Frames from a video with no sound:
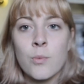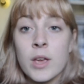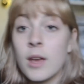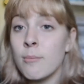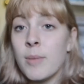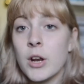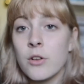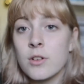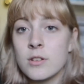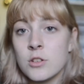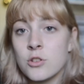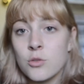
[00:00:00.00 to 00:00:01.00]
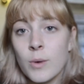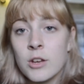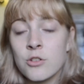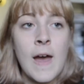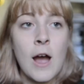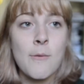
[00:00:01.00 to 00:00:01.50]
we can better the
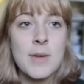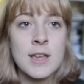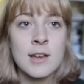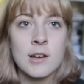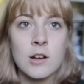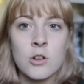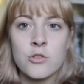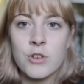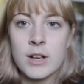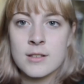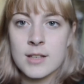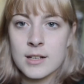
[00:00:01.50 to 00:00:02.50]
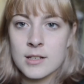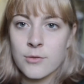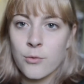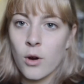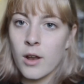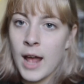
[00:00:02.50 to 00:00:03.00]
situation, how we can address things
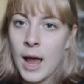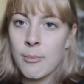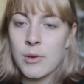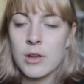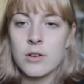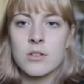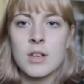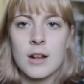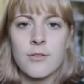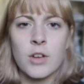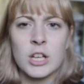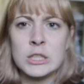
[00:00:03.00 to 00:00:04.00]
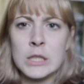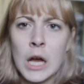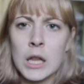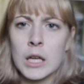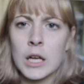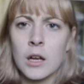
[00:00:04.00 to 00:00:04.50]
if we're unhappy, instead of like
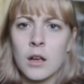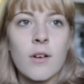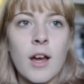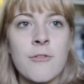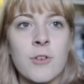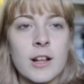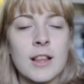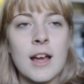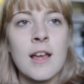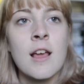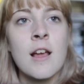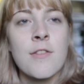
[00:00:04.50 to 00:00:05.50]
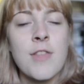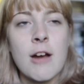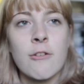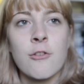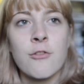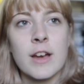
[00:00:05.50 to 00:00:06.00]
yelling. I feel like
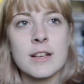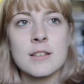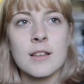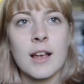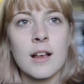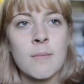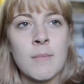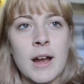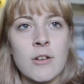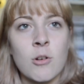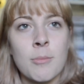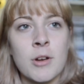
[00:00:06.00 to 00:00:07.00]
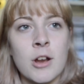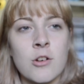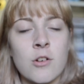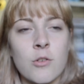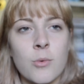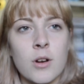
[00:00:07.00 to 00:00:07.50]
that reflects like my
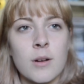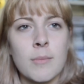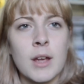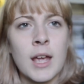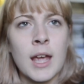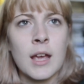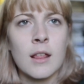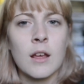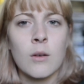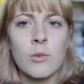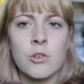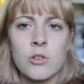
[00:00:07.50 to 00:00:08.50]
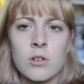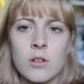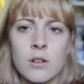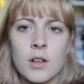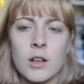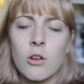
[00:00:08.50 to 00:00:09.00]
interpretation of the world. I'm like, hey, like, we
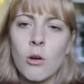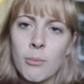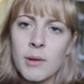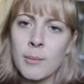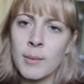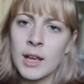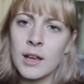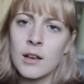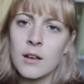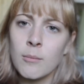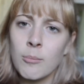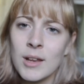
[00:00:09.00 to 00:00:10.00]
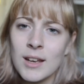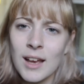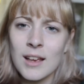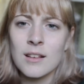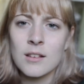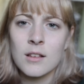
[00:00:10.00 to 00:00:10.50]
shouldn't, like, don't be mean, be
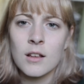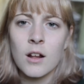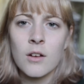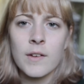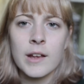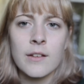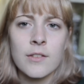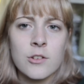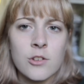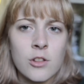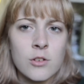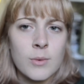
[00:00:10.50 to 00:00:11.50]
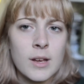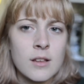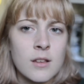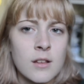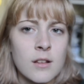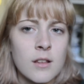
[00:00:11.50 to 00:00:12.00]
nice, you know, like, and there's other
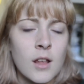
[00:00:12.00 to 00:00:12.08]
ways to